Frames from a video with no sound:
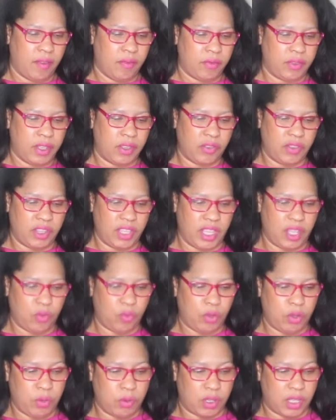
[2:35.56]
And then
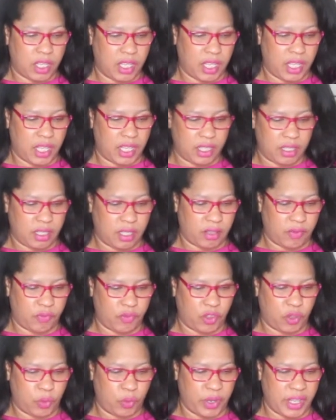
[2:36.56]
we will cut
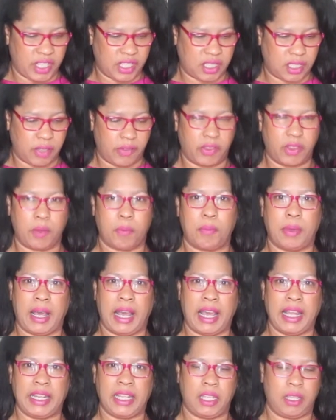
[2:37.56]
the rest of the
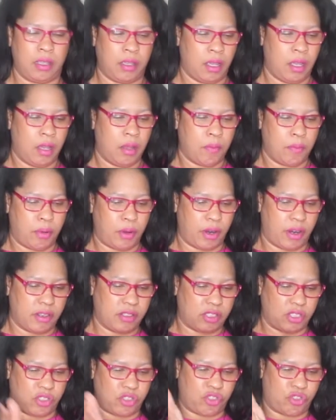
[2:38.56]
body
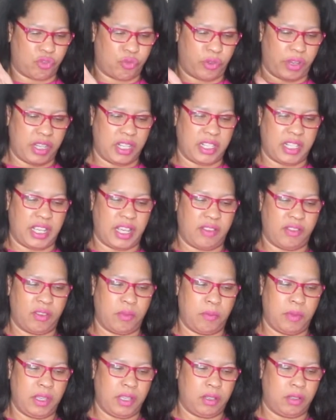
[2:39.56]
parts straight down the
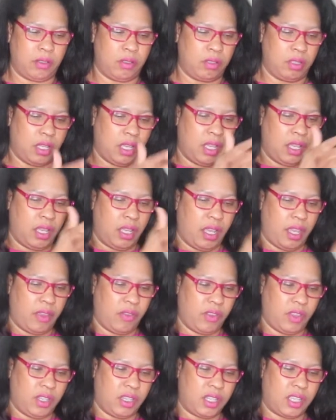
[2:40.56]
middle,
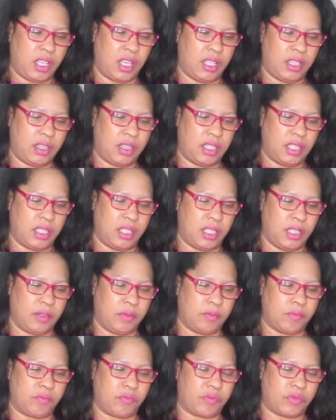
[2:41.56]
and then cut
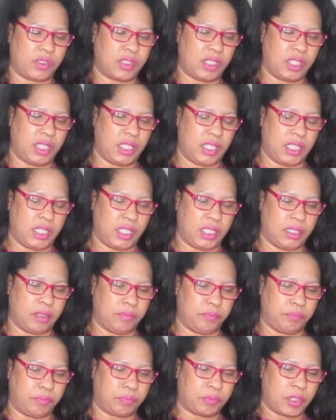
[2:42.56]

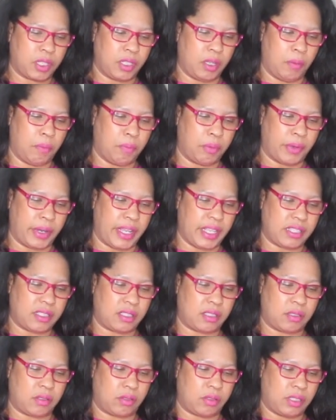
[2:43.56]
the
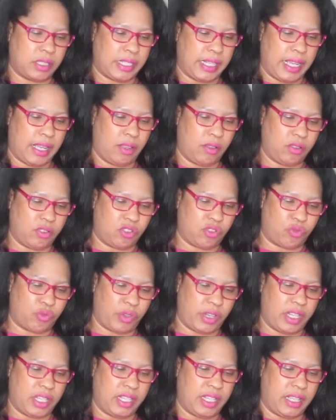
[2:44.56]
breast down
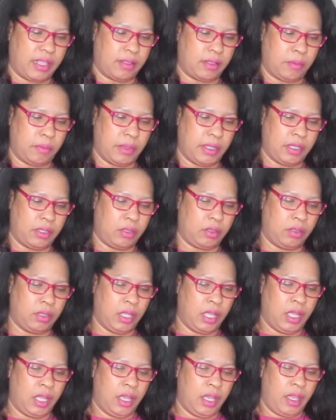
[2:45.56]
straight down the middle,
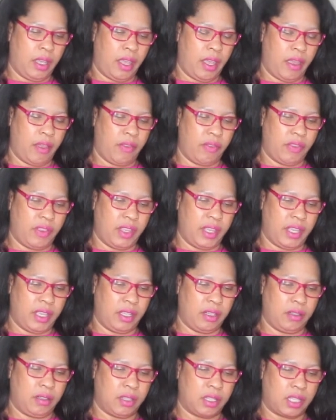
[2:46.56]
and
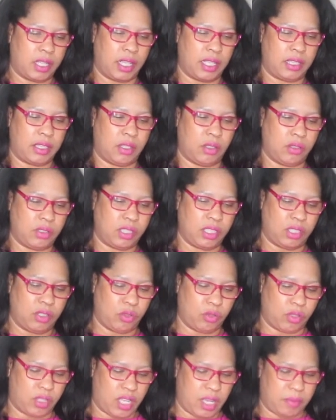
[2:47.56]
then cut those
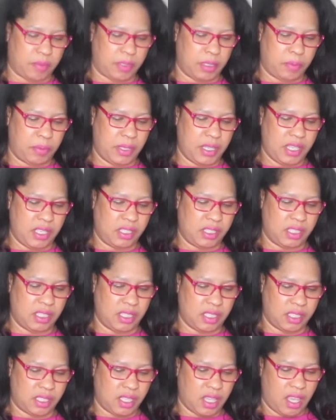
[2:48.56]
into a couple of
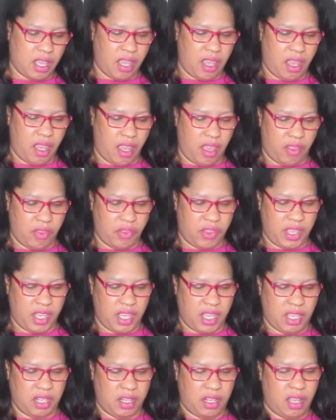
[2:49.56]
pieces, and
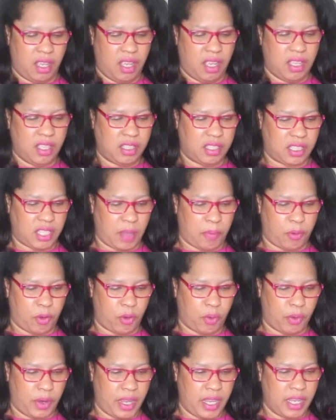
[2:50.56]
then
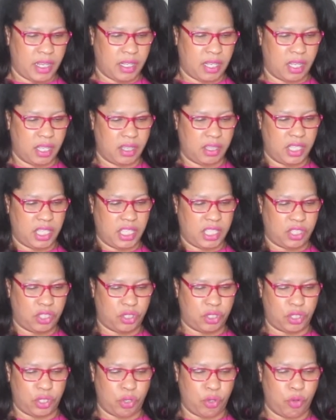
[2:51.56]
separate these
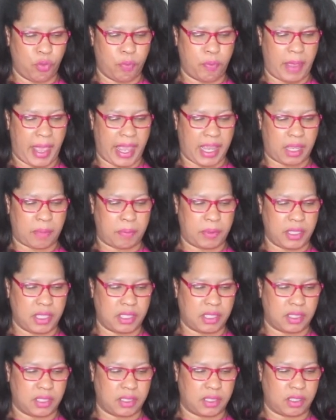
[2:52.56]
two back
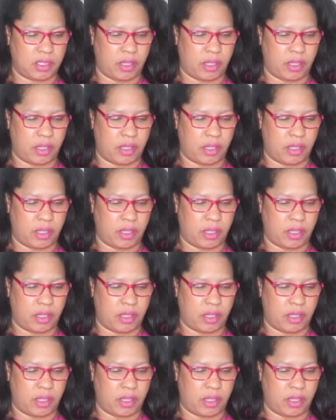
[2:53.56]
pieces.